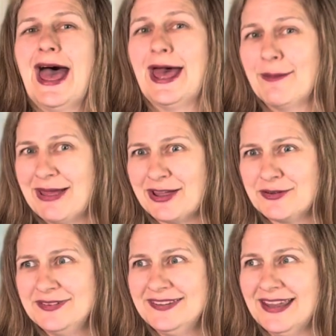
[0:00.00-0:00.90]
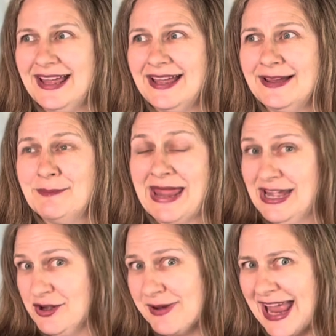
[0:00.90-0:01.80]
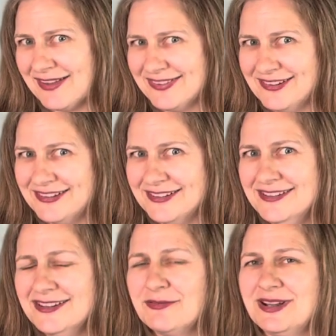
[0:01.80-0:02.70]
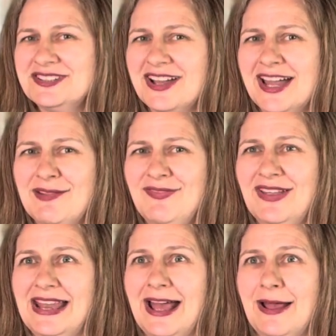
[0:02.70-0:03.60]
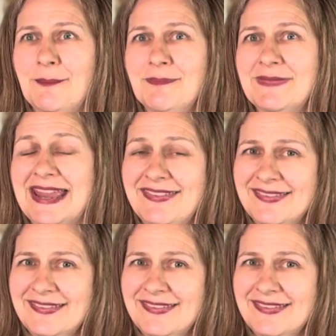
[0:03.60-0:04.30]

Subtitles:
about a new cast on, which it's